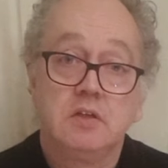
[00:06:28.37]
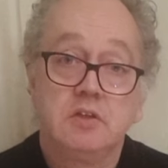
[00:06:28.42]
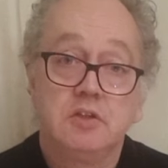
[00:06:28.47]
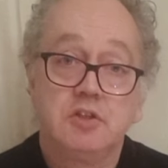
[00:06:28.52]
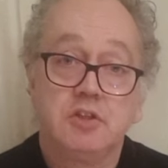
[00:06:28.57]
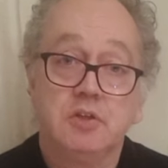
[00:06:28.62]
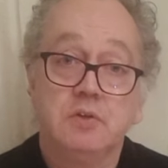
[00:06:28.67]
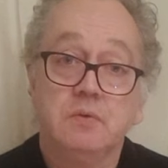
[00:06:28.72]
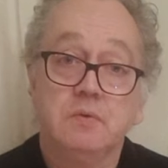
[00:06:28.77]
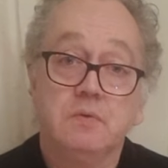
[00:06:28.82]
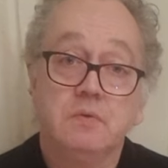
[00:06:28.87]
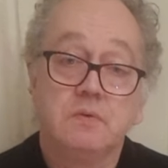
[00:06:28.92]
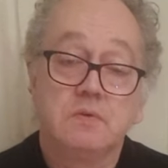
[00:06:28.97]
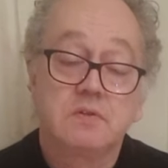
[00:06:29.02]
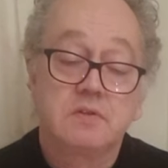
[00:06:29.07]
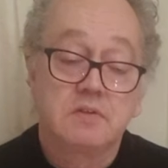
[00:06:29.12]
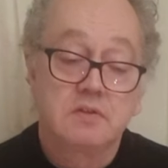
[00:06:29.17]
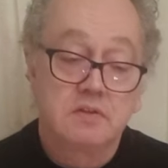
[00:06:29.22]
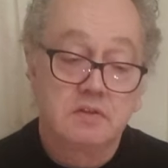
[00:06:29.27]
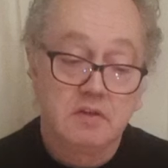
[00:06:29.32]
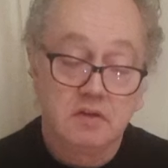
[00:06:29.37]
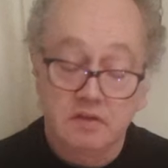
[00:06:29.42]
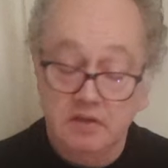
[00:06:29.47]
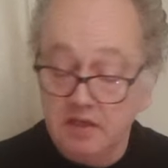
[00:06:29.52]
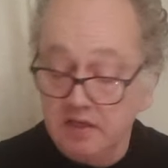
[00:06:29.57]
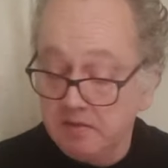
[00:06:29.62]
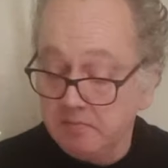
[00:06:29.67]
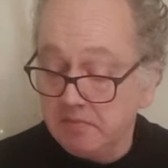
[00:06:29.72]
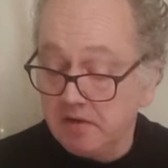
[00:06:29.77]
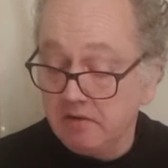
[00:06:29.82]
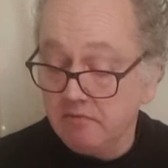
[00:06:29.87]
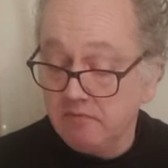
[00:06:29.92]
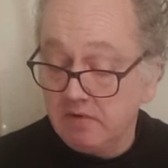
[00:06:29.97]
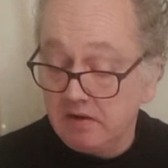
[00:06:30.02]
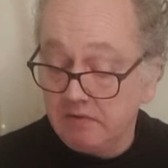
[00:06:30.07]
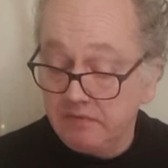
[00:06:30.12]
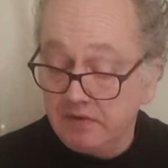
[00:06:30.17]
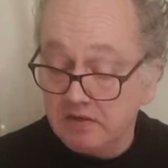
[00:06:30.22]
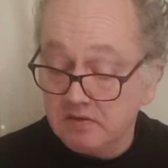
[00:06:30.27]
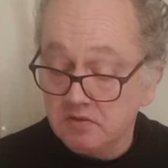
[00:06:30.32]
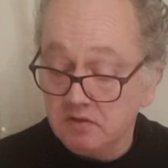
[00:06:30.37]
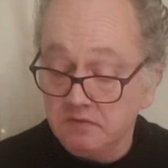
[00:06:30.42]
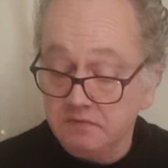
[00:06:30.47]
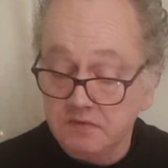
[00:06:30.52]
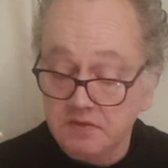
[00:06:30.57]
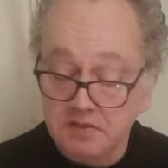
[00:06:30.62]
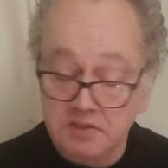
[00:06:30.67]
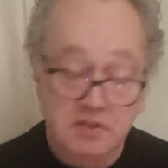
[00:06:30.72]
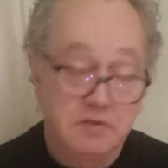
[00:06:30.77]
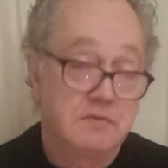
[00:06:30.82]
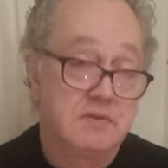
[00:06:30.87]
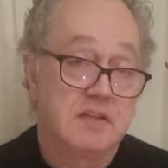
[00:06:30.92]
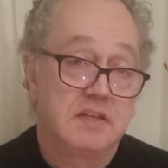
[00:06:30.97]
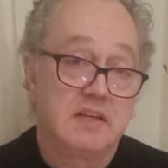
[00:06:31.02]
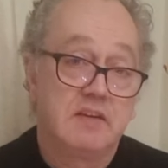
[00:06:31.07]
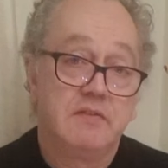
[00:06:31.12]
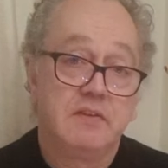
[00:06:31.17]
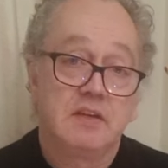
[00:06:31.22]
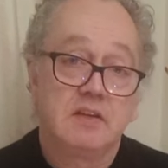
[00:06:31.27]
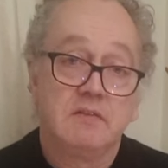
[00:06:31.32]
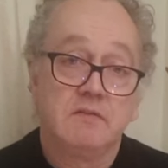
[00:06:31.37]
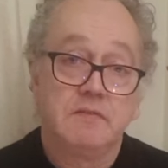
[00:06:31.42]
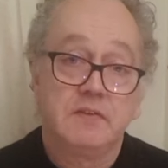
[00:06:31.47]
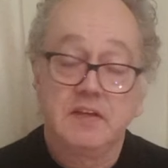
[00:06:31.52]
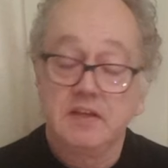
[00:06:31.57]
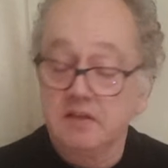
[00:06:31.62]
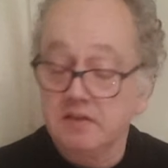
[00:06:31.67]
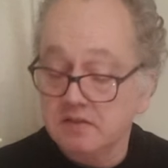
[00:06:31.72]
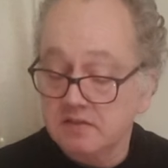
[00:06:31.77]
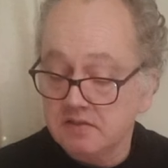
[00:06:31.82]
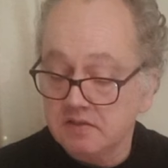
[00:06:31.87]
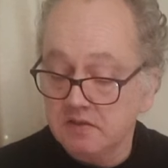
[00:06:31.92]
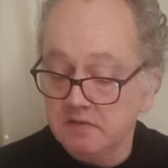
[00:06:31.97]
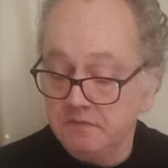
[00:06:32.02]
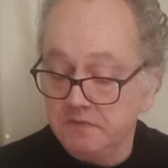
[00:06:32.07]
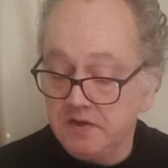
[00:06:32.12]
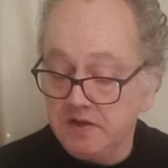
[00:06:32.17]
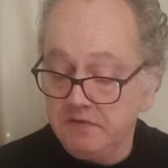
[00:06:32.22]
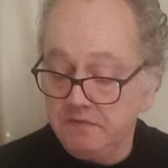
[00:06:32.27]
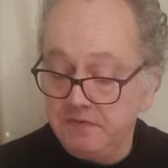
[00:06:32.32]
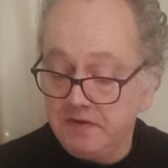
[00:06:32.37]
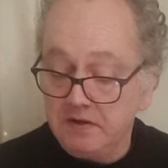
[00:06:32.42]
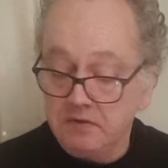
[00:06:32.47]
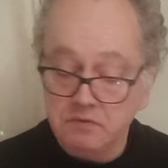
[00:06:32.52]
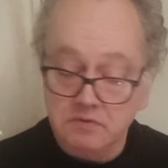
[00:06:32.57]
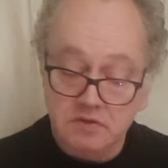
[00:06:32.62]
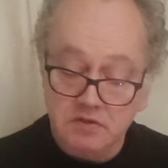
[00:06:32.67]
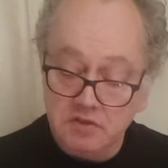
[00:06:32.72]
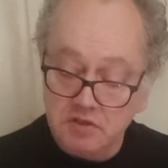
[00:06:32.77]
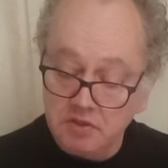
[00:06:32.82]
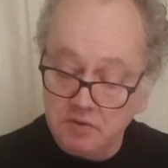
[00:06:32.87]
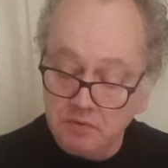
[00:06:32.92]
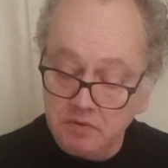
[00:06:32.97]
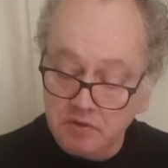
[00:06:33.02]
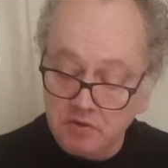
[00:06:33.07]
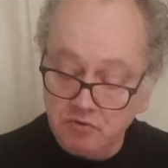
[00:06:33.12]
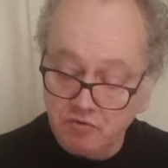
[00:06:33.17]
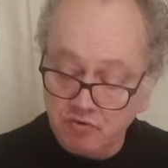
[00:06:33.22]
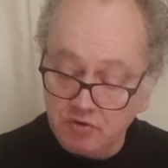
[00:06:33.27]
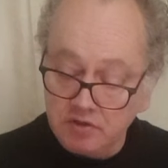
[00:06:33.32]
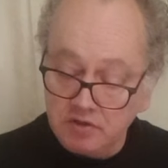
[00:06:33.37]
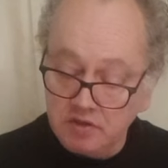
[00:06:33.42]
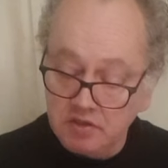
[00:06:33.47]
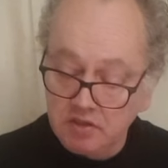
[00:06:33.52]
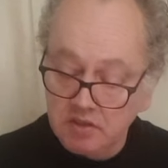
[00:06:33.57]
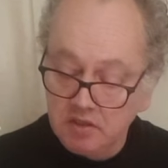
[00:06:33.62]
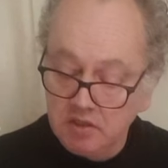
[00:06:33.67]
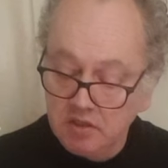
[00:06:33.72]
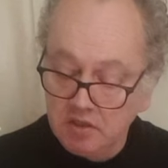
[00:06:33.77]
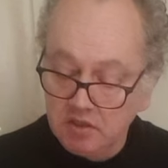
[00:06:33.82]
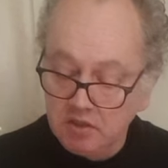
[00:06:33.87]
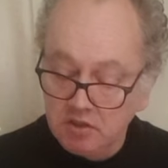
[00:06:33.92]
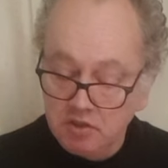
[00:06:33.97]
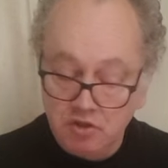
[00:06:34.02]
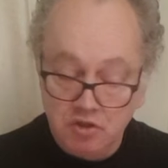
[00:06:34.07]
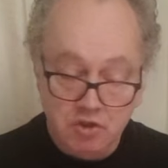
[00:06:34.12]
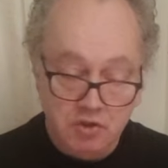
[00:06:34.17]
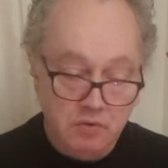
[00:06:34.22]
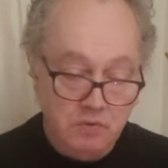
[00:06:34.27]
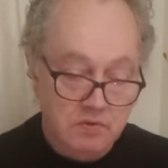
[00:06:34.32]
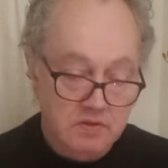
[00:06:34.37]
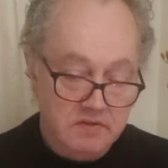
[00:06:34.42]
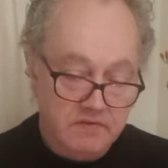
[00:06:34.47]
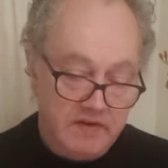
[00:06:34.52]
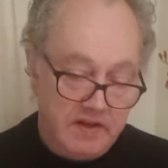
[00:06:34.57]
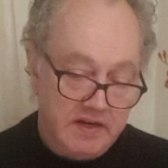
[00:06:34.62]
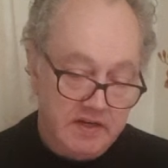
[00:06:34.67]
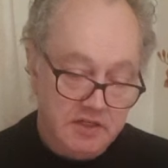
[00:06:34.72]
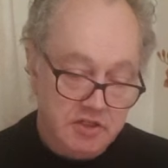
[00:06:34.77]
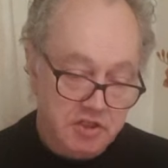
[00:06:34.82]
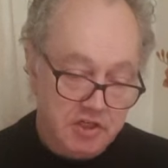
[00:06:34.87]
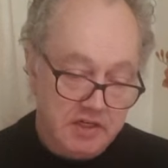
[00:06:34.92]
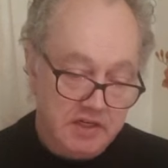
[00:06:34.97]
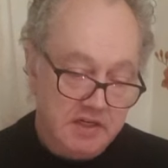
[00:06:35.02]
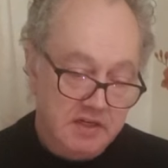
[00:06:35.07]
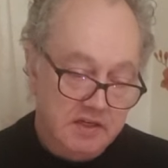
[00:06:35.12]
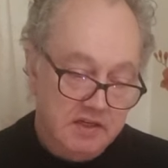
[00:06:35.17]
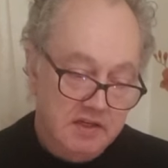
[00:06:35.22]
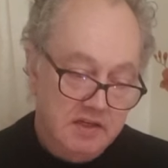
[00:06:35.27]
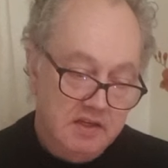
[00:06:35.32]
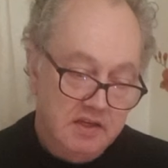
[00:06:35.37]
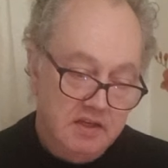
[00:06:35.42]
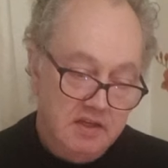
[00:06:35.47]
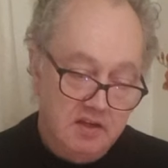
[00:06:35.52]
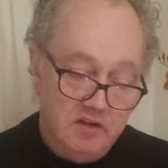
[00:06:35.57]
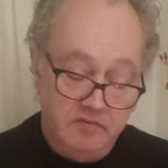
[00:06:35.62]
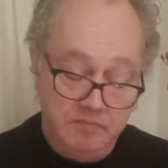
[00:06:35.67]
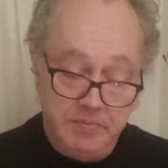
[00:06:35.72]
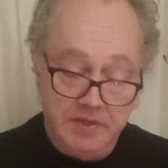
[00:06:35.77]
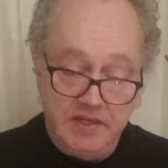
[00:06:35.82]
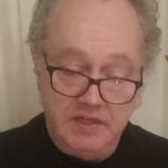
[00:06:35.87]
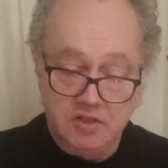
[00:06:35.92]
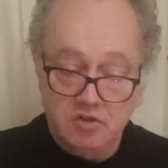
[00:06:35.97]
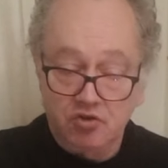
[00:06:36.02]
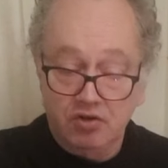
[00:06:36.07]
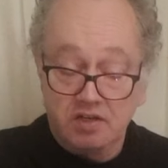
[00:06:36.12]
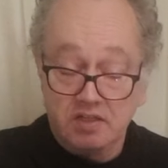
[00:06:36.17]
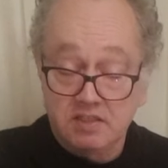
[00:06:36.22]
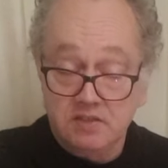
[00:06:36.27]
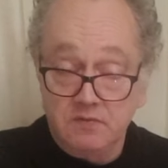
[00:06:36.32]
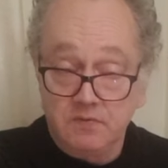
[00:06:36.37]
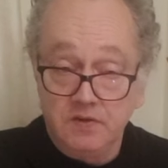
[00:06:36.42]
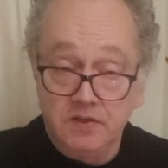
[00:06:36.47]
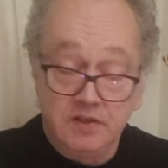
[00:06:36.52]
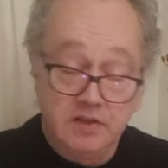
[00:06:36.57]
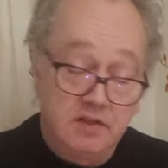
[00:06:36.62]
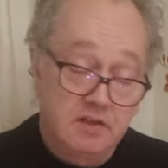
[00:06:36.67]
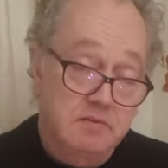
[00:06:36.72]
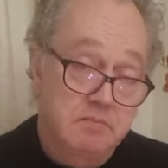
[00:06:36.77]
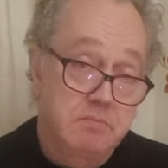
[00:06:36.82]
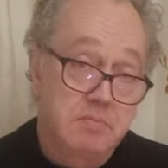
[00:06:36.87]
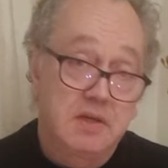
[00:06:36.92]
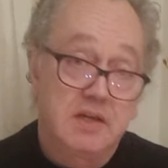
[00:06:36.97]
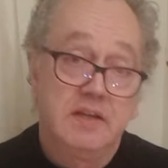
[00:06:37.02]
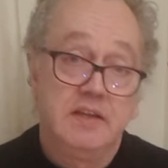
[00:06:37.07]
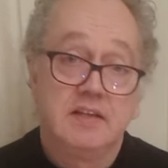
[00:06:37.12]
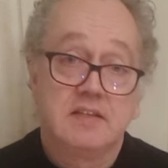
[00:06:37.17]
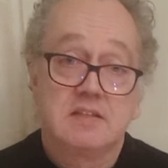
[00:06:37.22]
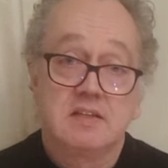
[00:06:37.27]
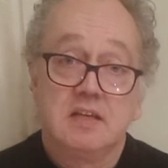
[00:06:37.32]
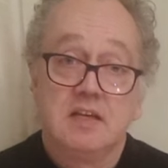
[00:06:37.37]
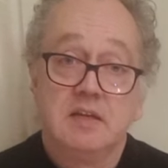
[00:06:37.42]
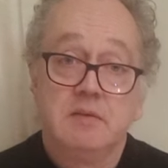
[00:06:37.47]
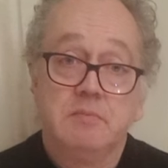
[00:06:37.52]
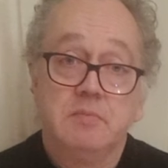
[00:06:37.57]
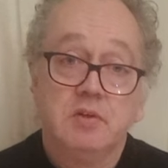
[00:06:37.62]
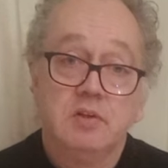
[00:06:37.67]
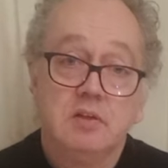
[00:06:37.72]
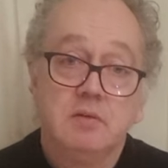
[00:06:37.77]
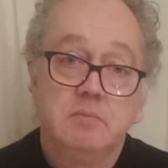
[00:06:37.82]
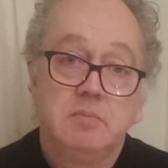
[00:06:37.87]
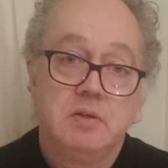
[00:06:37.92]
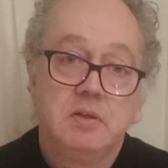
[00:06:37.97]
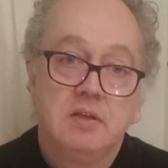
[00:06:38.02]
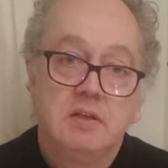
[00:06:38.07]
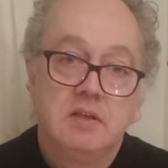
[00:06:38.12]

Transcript: joules. Okay, you might round that off to two significant figures. So 5,200 joules of energy have been transferred by this light bulb